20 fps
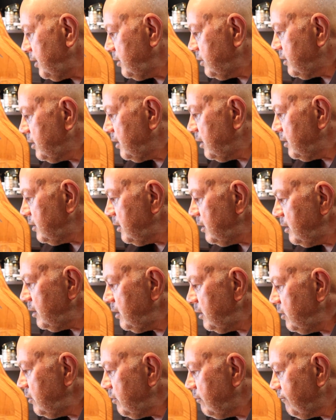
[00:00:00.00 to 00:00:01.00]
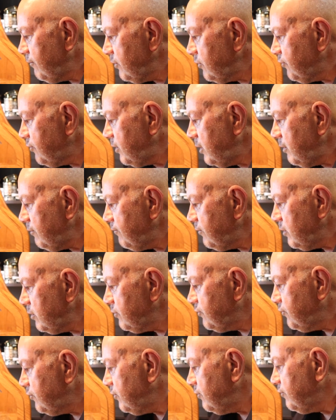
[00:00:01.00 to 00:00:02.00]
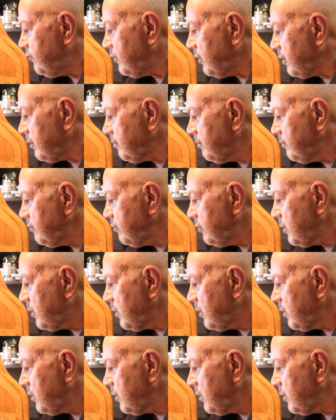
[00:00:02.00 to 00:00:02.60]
attend any university of your choosing.